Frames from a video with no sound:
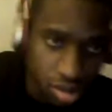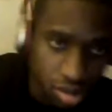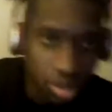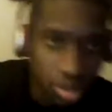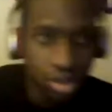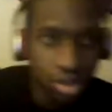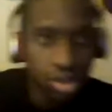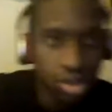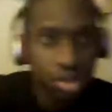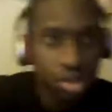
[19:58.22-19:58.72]

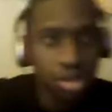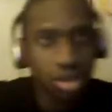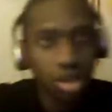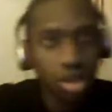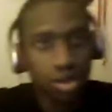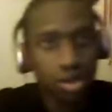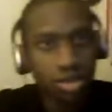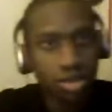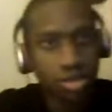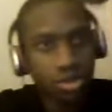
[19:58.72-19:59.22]
no.
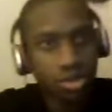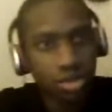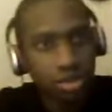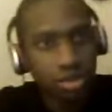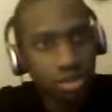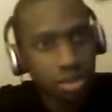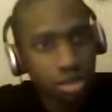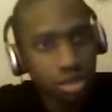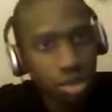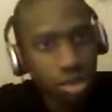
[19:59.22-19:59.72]

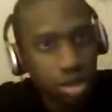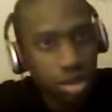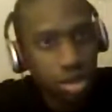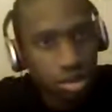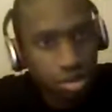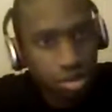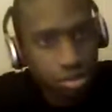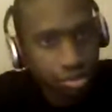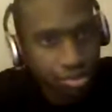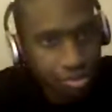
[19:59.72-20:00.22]
All right, so
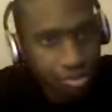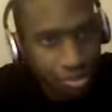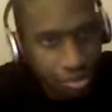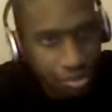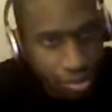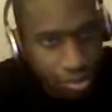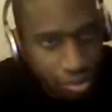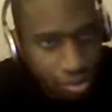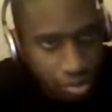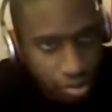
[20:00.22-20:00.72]
anyway,
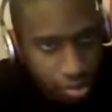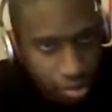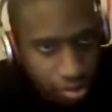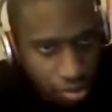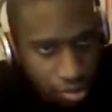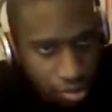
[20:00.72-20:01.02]
I